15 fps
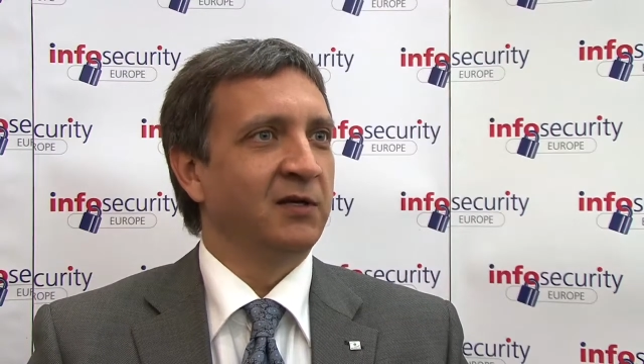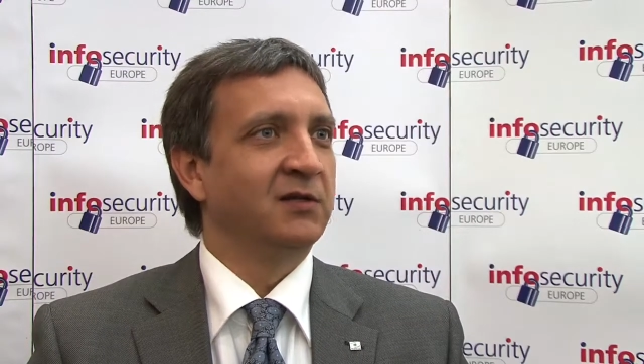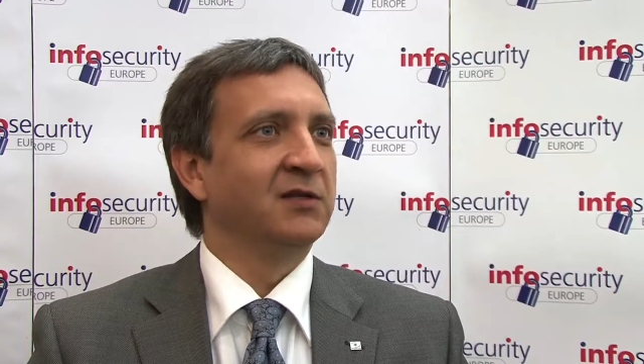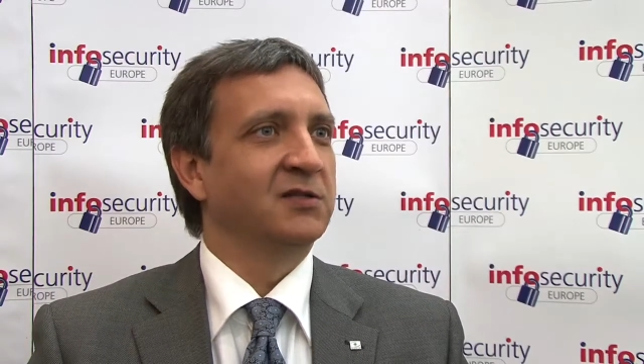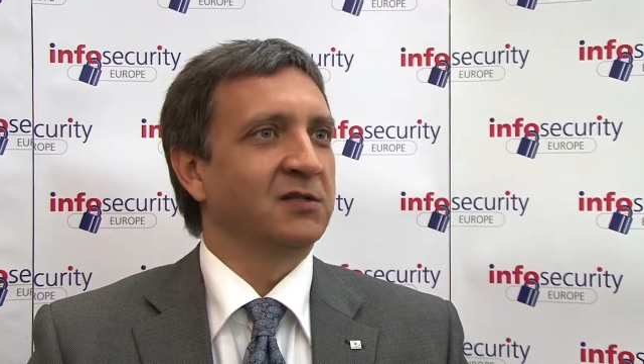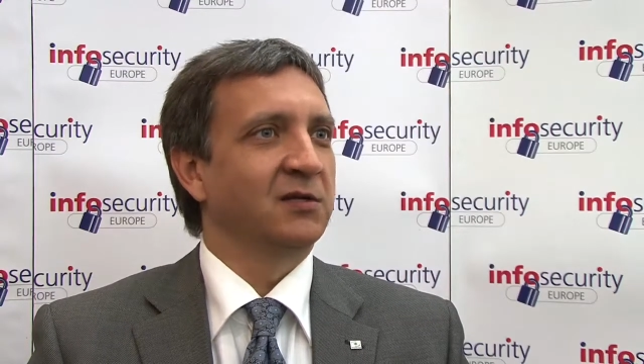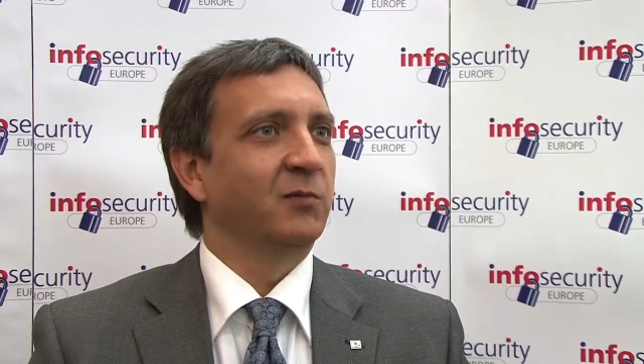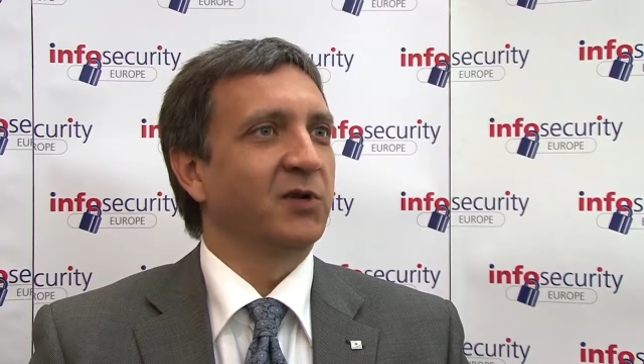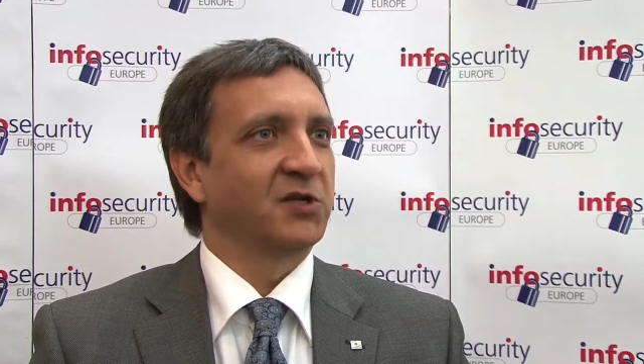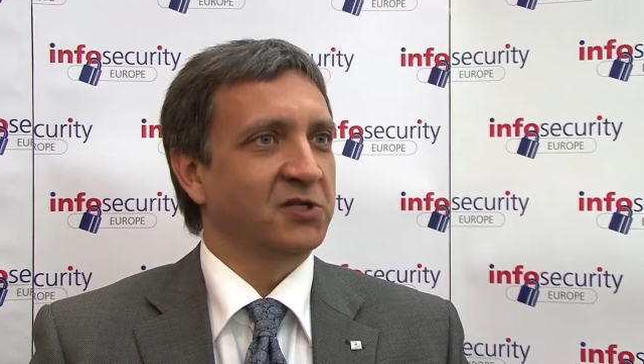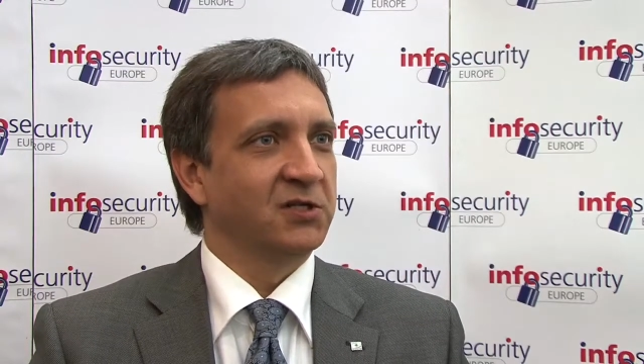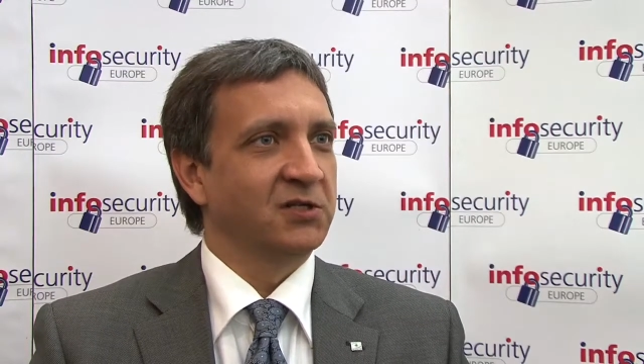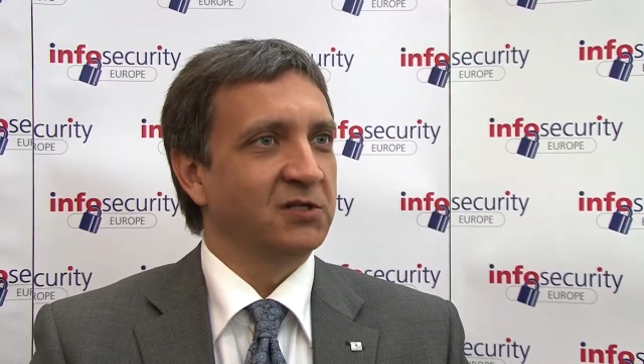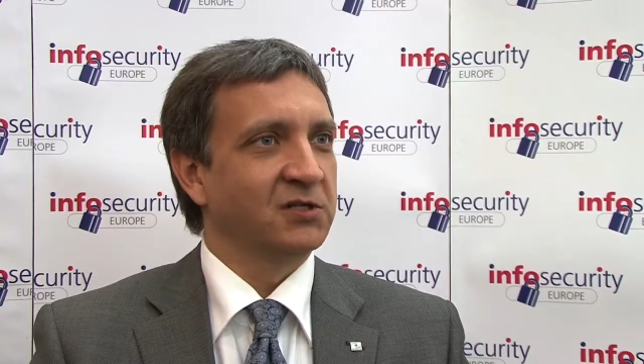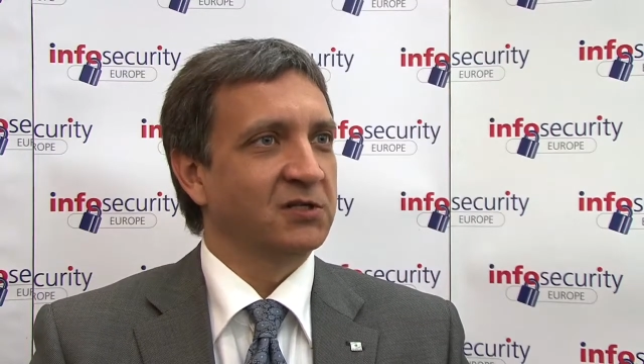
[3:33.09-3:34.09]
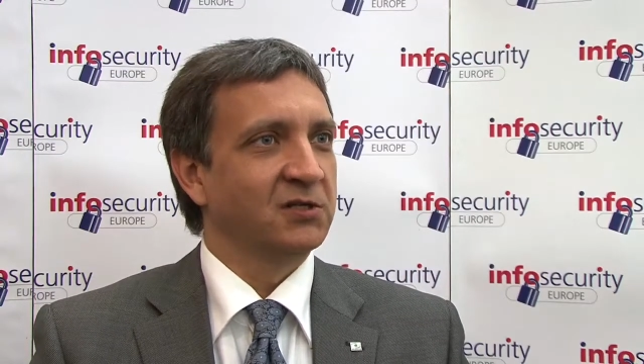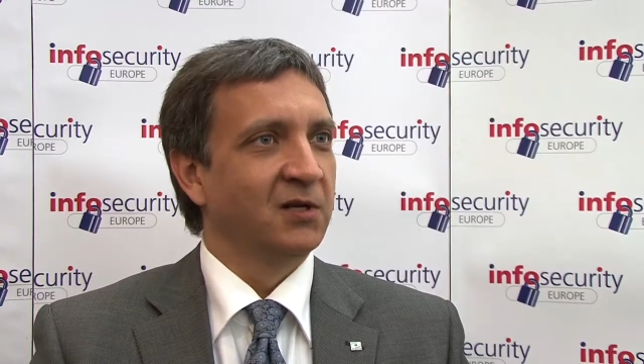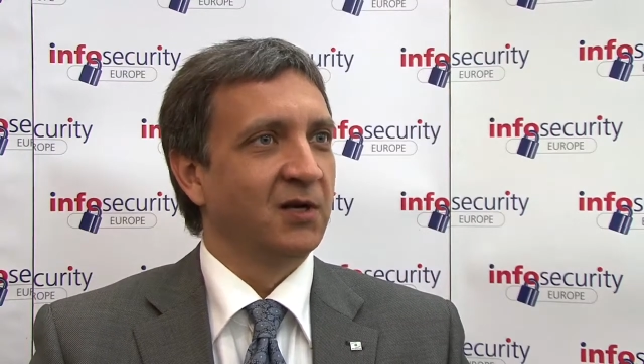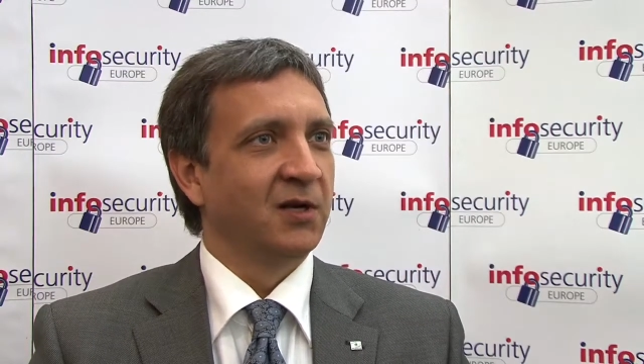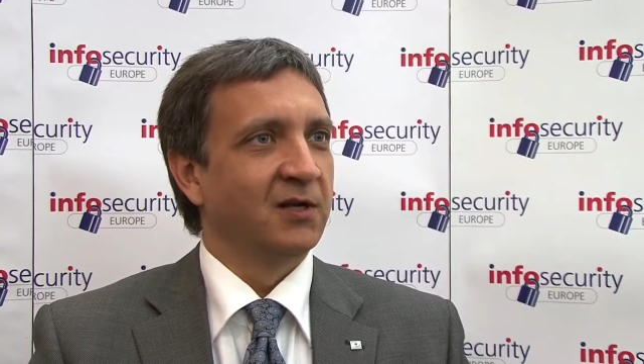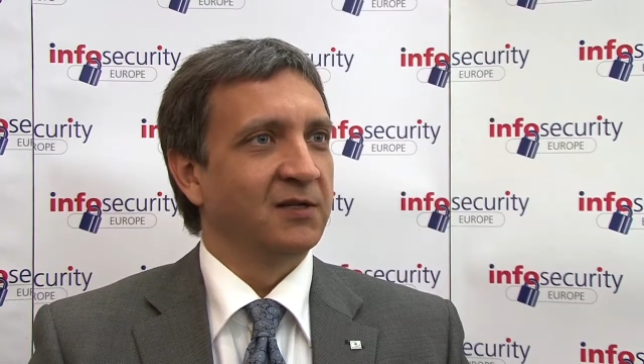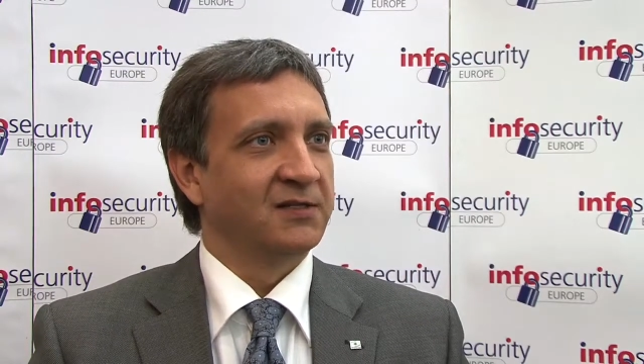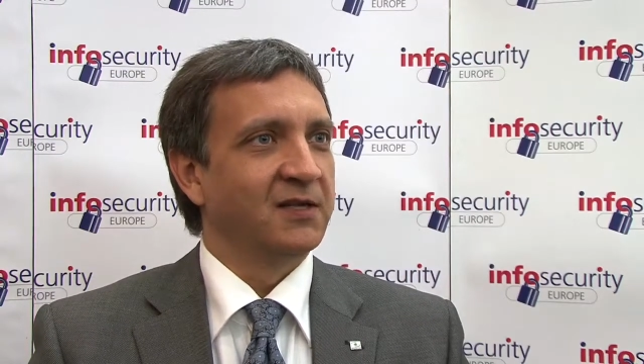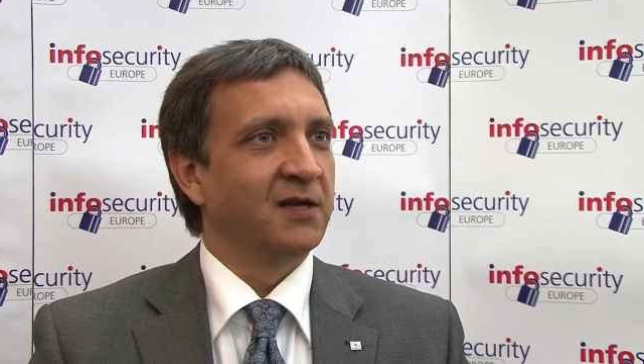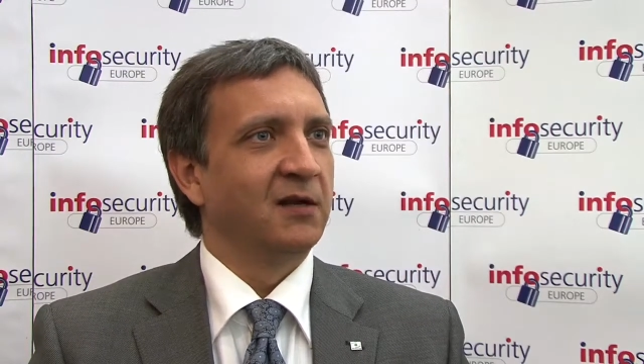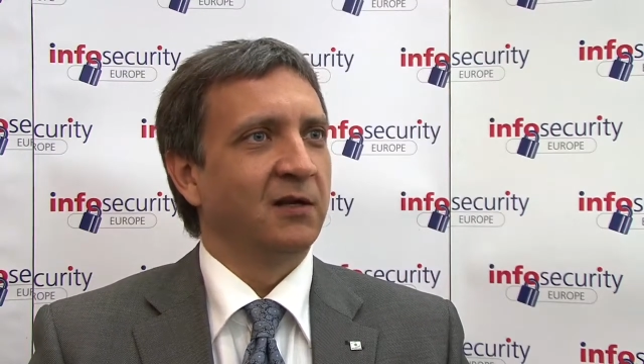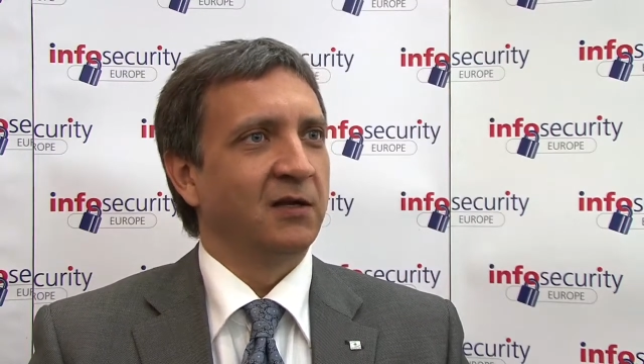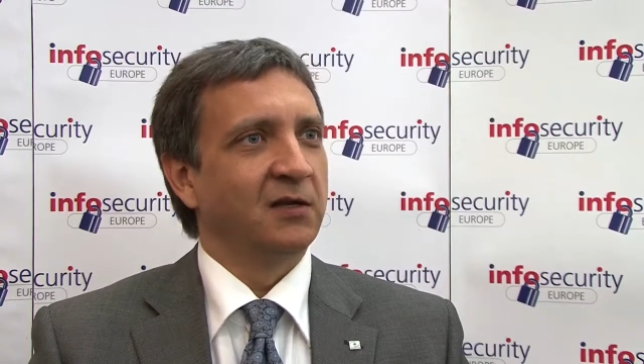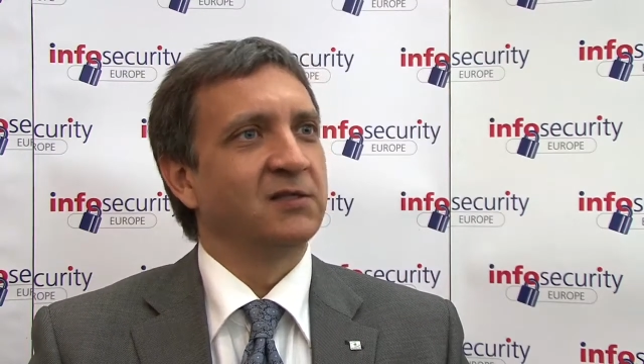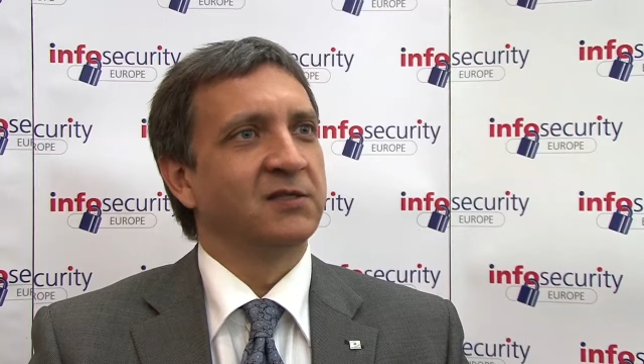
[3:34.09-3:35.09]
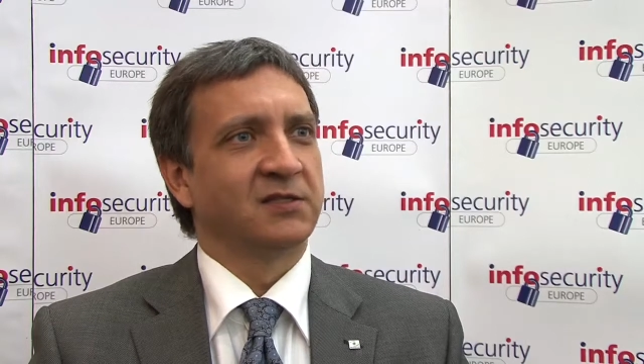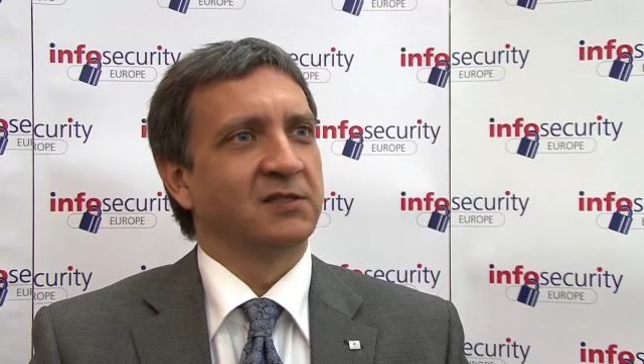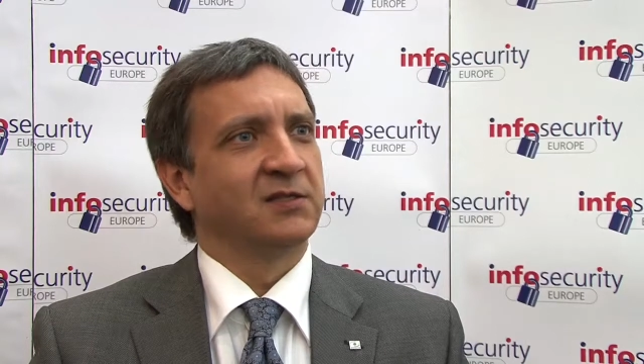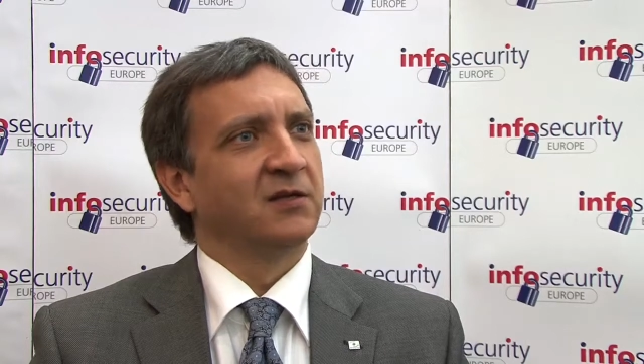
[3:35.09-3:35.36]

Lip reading: indexing machines and saying it's,